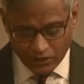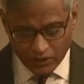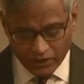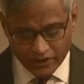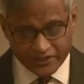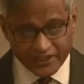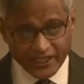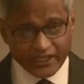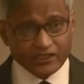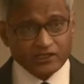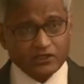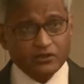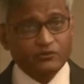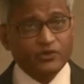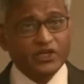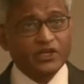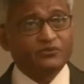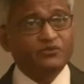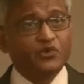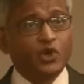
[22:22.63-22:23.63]
Yet,
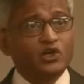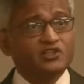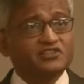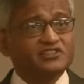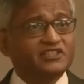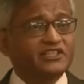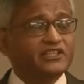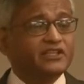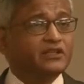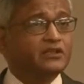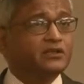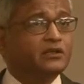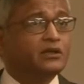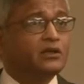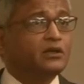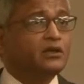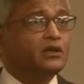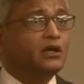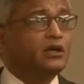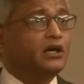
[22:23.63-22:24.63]
we have not seen
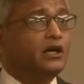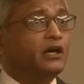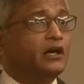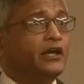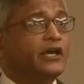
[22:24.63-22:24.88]
uh,